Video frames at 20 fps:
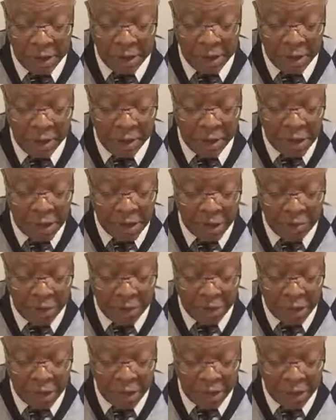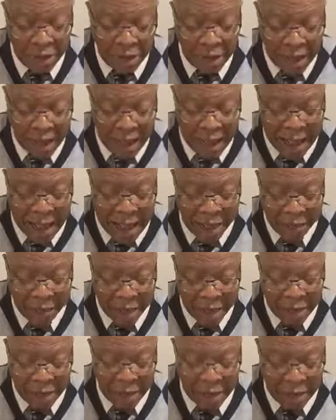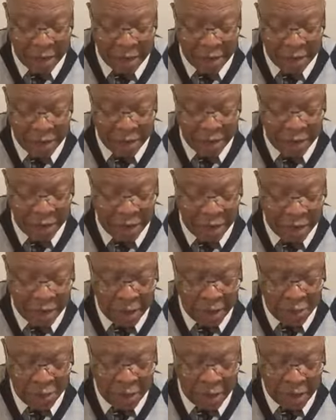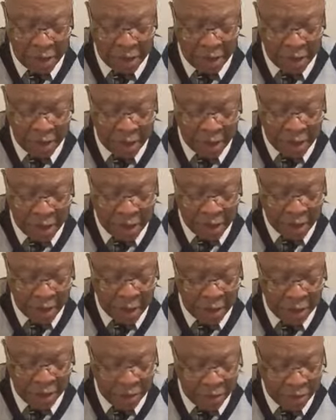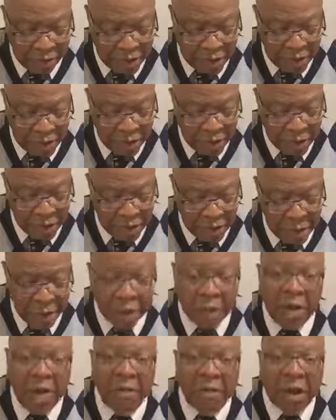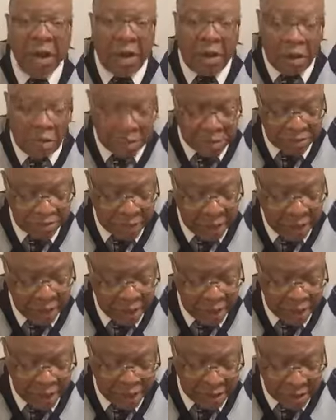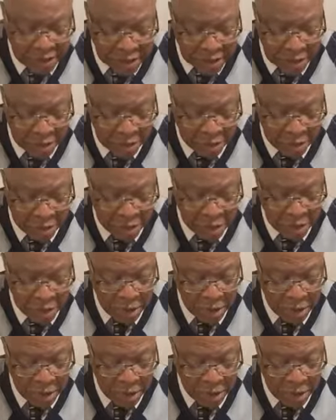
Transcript: You are departed out of the way. And not only that, you caused many to stumble.